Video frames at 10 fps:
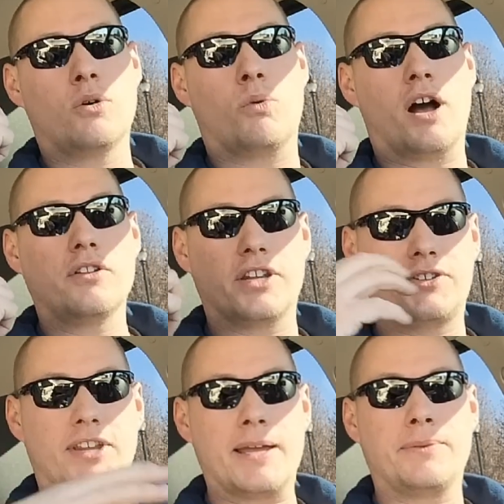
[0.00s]
Well, the
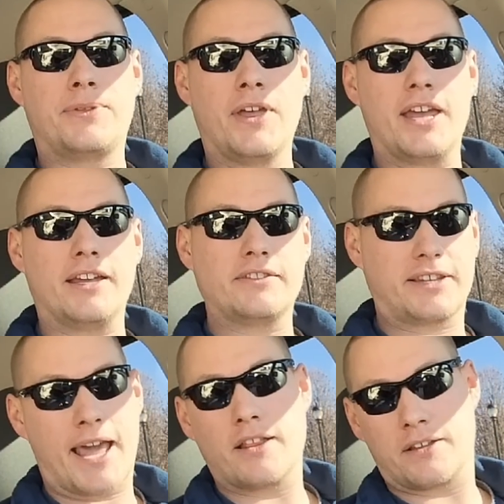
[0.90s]
same thing, the
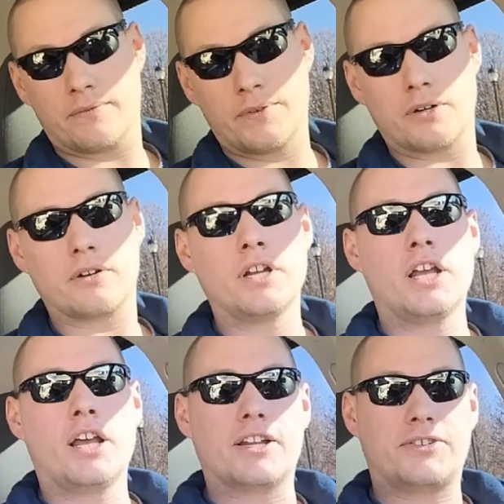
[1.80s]
catalytic converter,
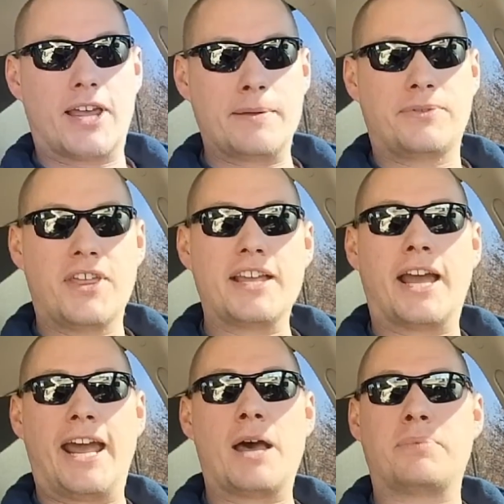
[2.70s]
the same thing
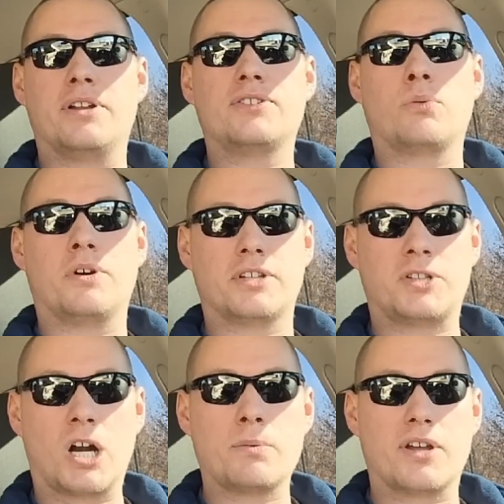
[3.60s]
happens with the
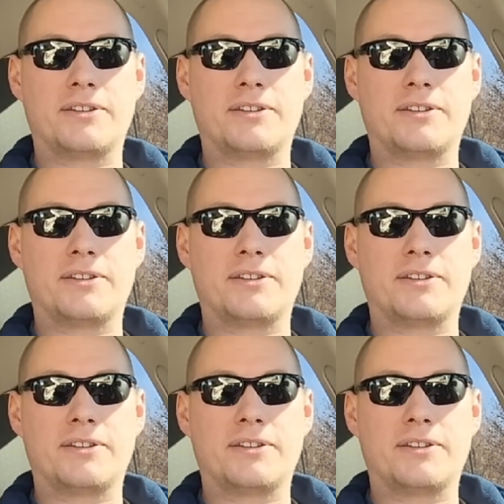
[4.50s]
turbo.